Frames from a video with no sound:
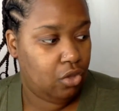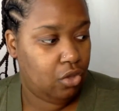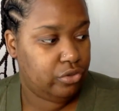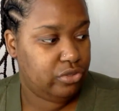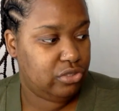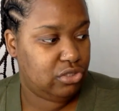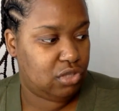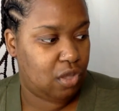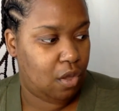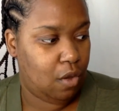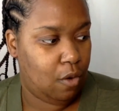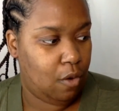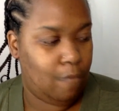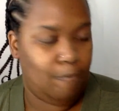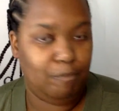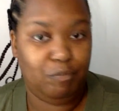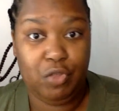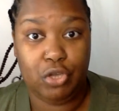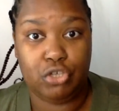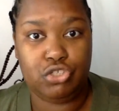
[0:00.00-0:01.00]
So
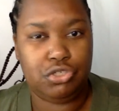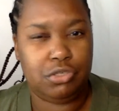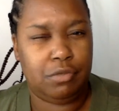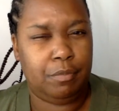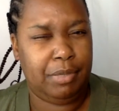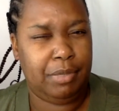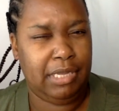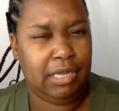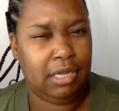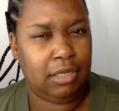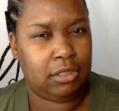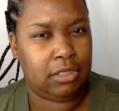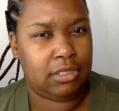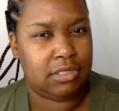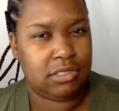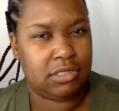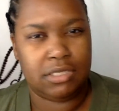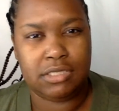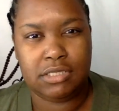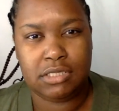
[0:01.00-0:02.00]
there should be a
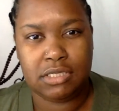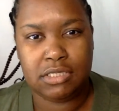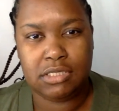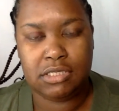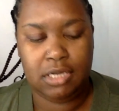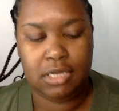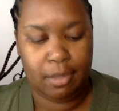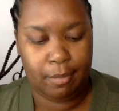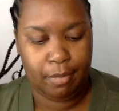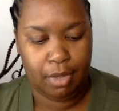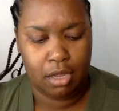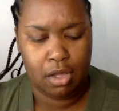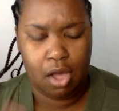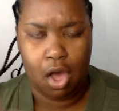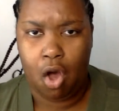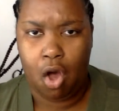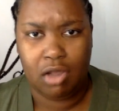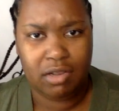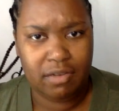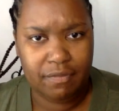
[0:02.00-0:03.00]
consistency among
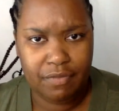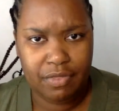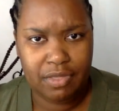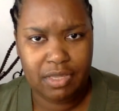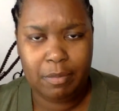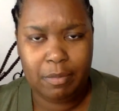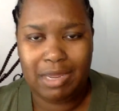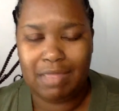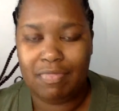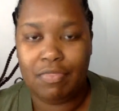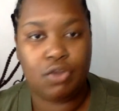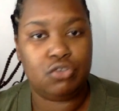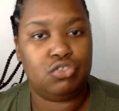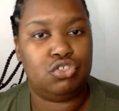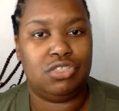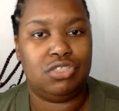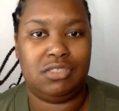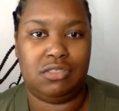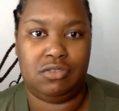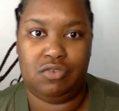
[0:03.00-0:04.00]
all of them, and there's
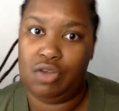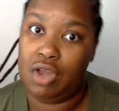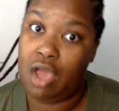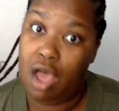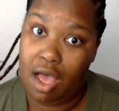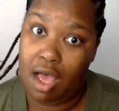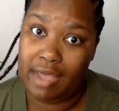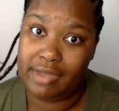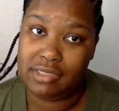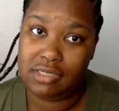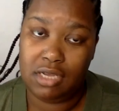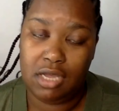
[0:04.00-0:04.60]
just not.